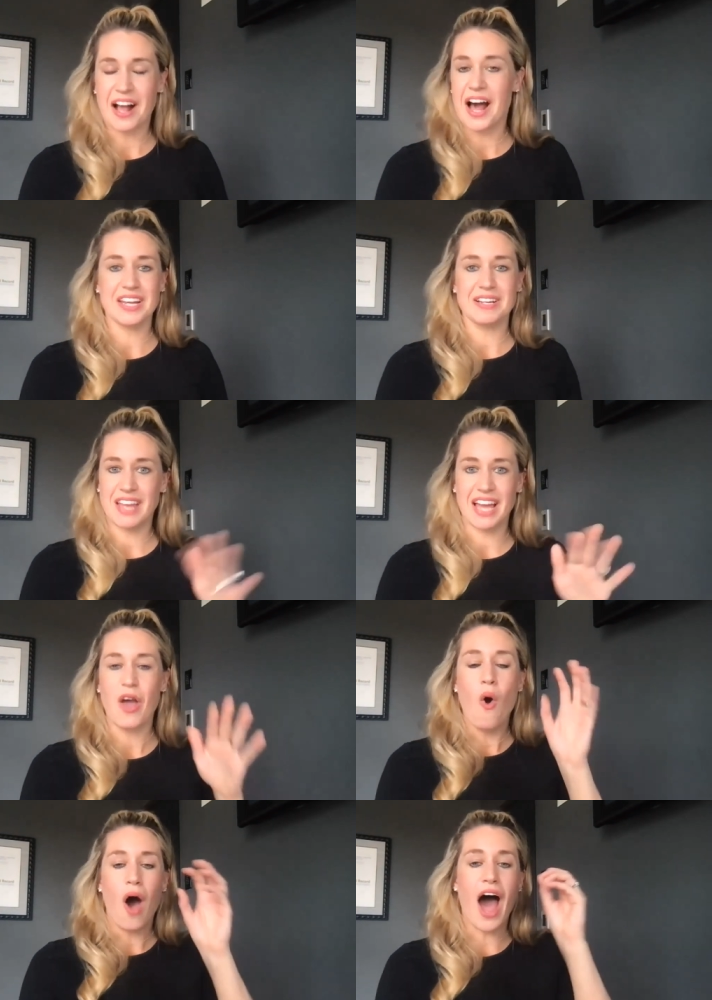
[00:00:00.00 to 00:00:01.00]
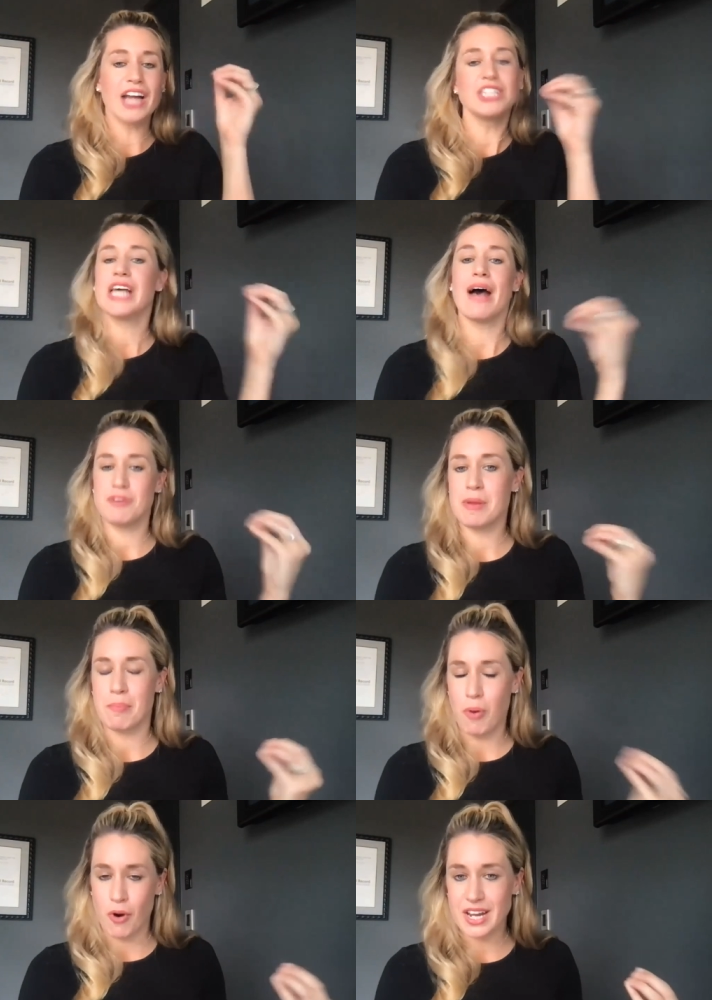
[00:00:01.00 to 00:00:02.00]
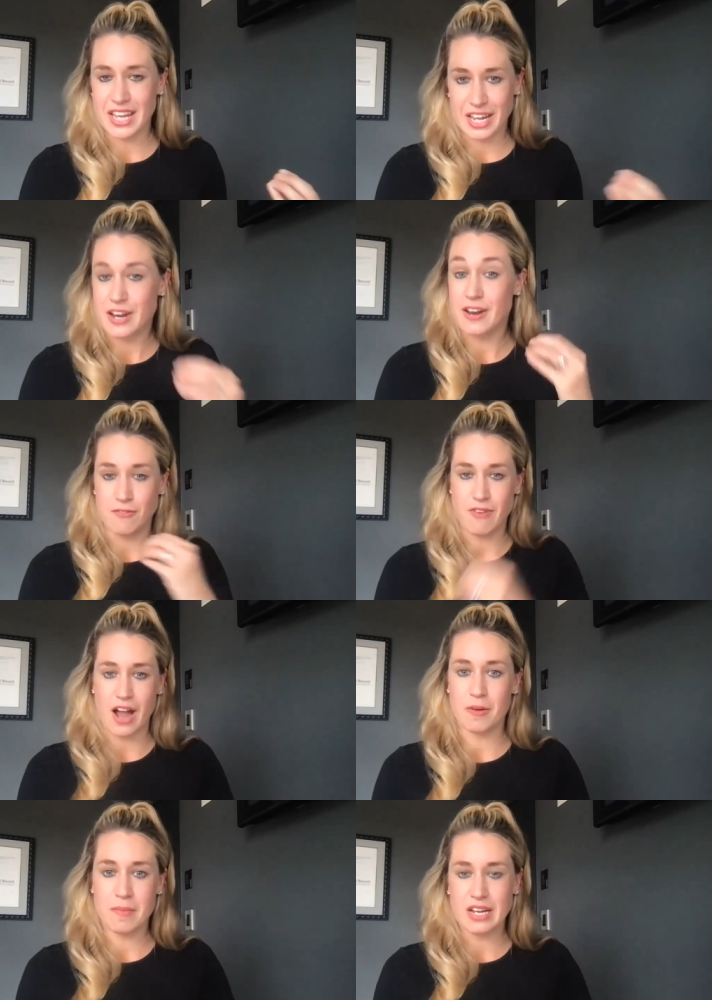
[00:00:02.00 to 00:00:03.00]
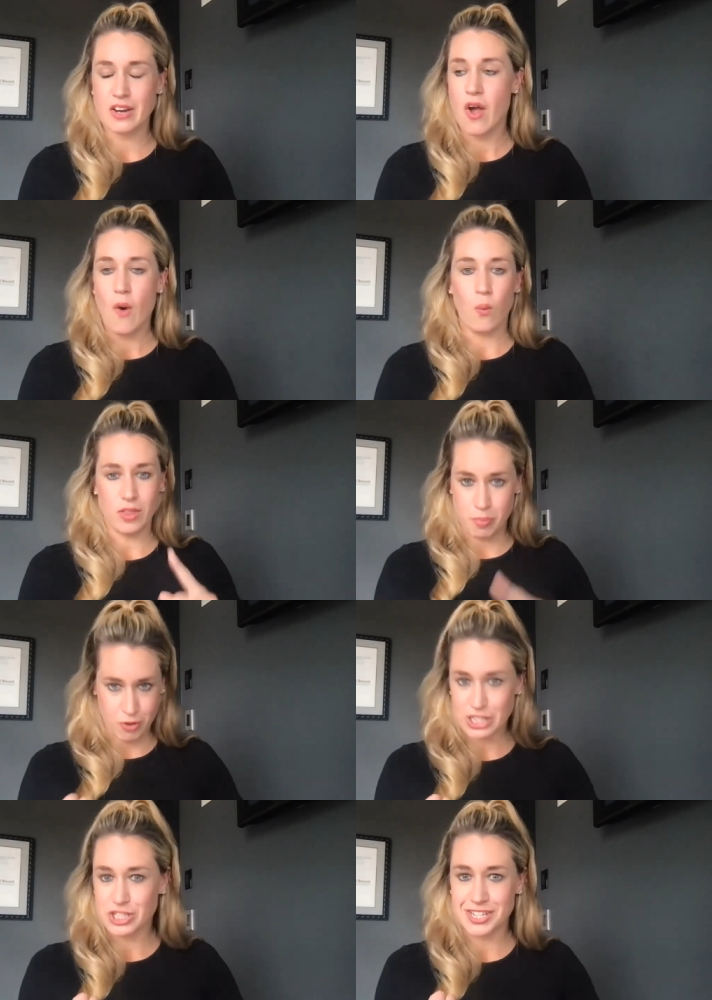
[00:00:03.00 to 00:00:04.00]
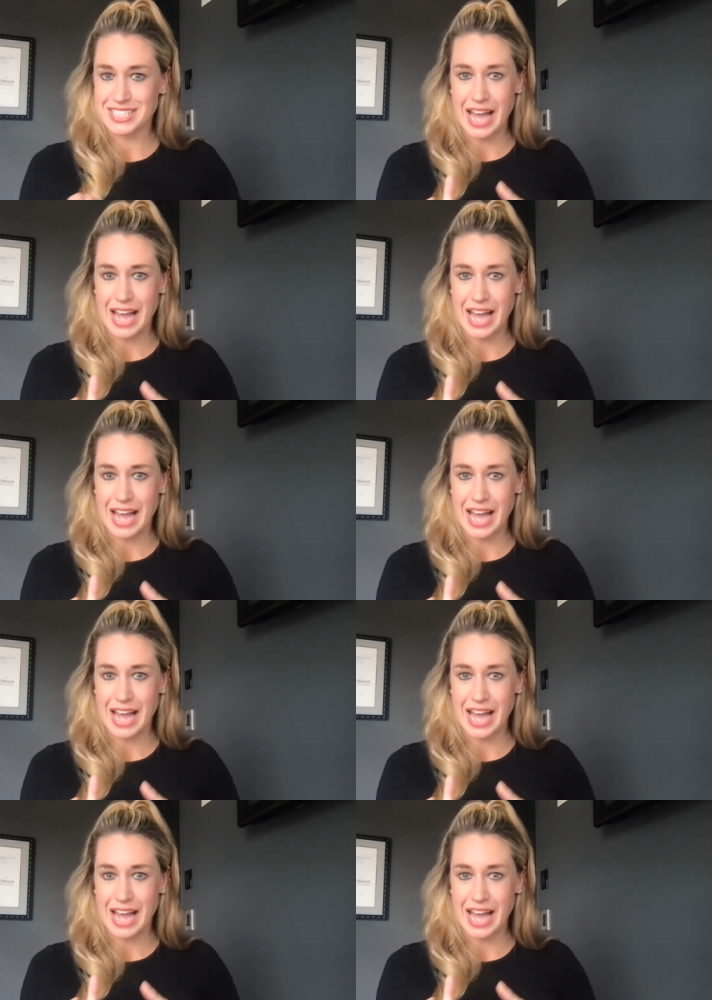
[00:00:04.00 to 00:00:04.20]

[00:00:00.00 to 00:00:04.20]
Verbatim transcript: I got it. Like I just have to be put in an environment where the pressure yeah.